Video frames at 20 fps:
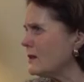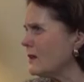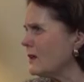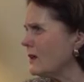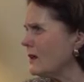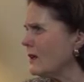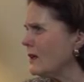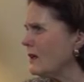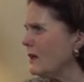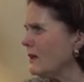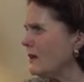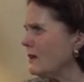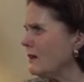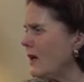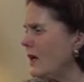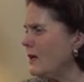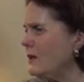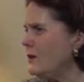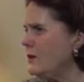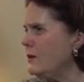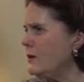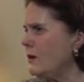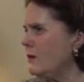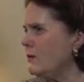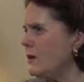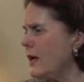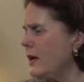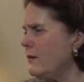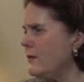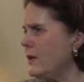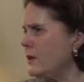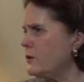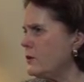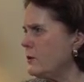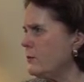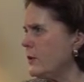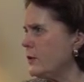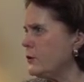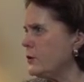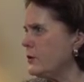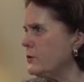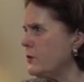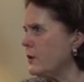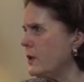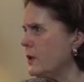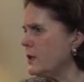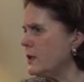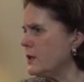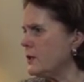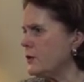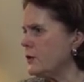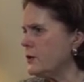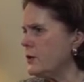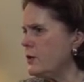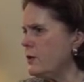Mm, okay. And you don't have that so much in drug addiction.